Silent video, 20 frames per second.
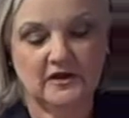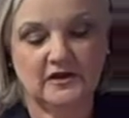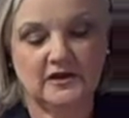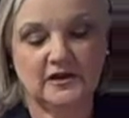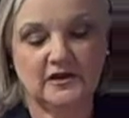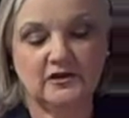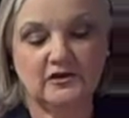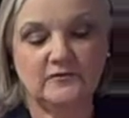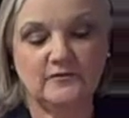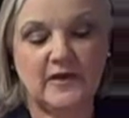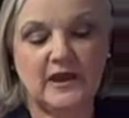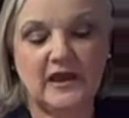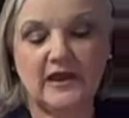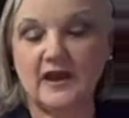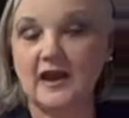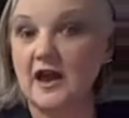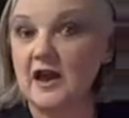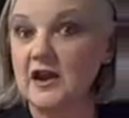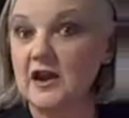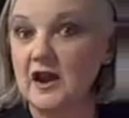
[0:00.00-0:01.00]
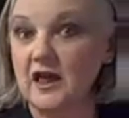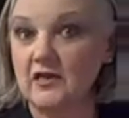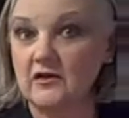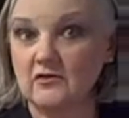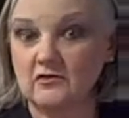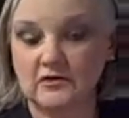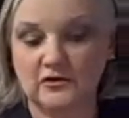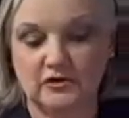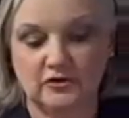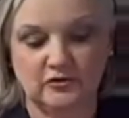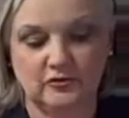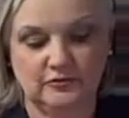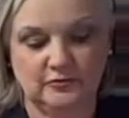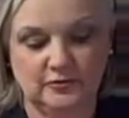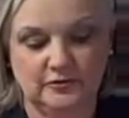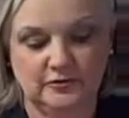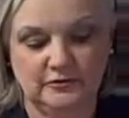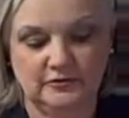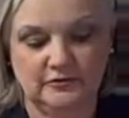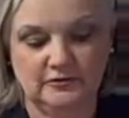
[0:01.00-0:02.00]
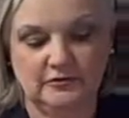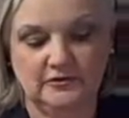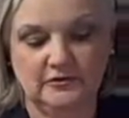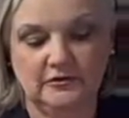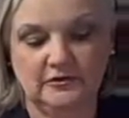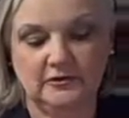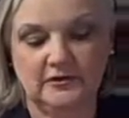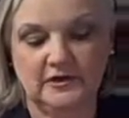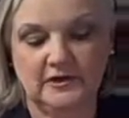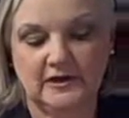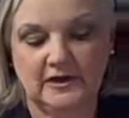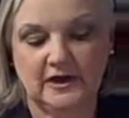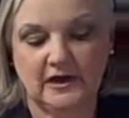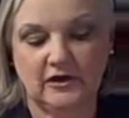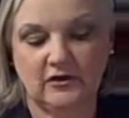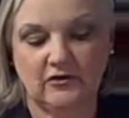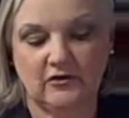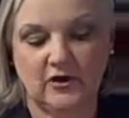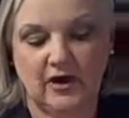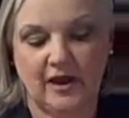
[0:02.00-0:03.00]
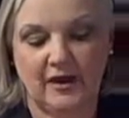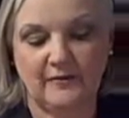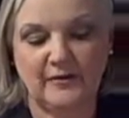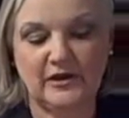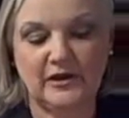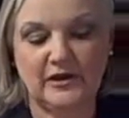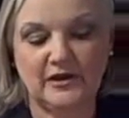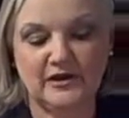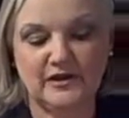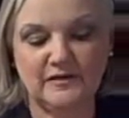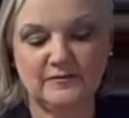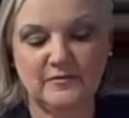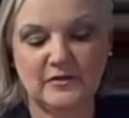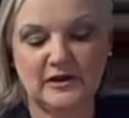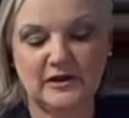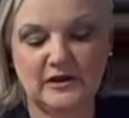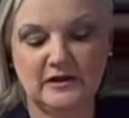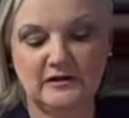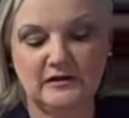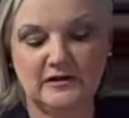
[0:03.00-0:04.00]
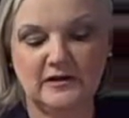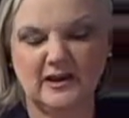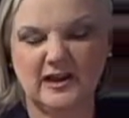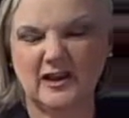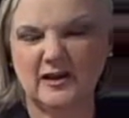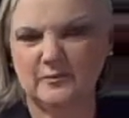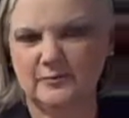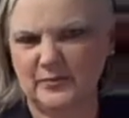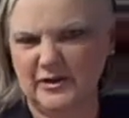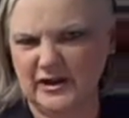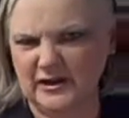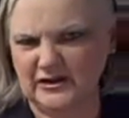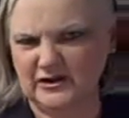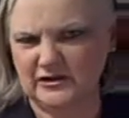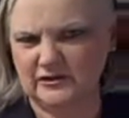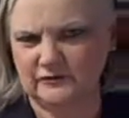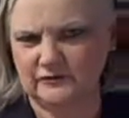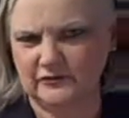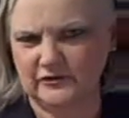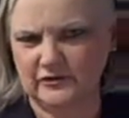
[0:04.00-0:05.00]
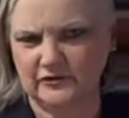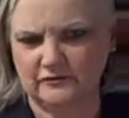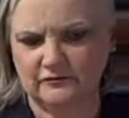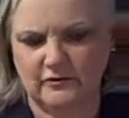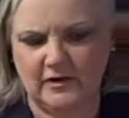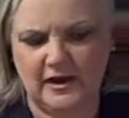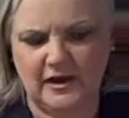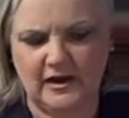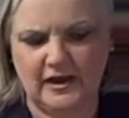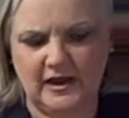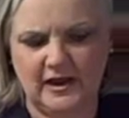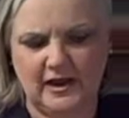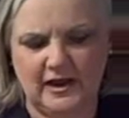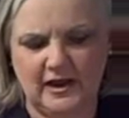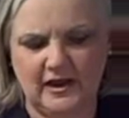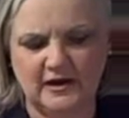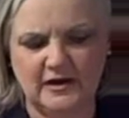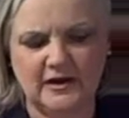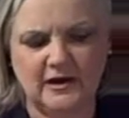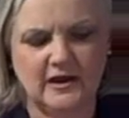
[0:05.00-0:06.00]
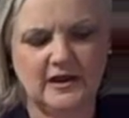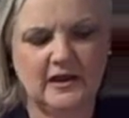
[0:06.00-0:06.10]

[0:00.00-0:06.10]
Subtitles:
Then you make another loop. Kind of grabbing it in the middle, kind of pinch it with your right hand.